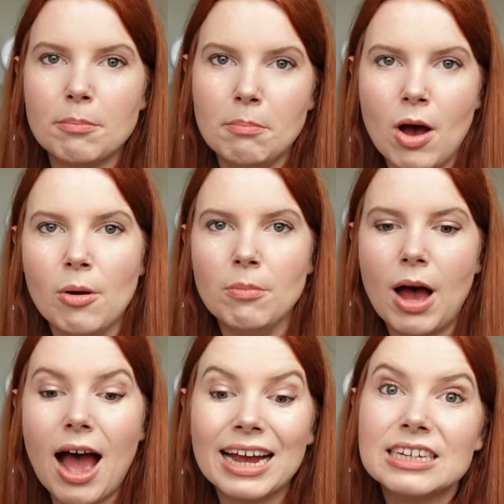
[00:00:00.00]
mum
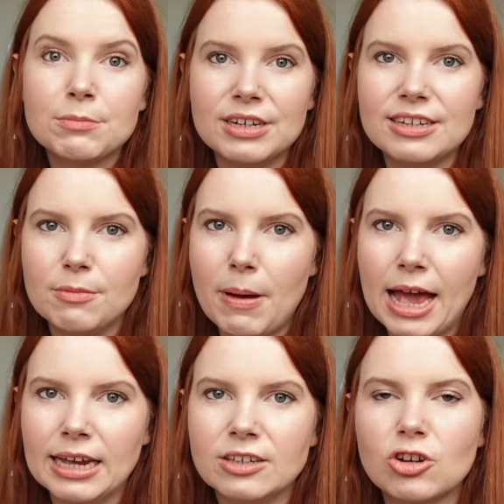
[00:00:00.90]
hide him under the
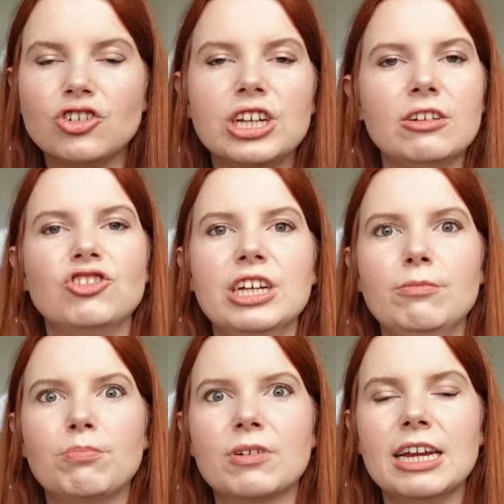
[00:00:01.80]
bed because
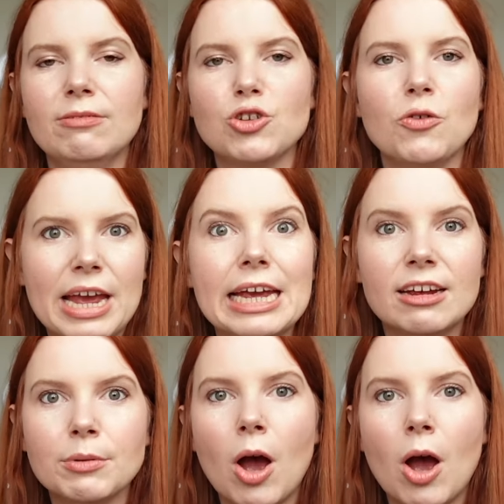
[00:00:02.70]
she can sort of hear him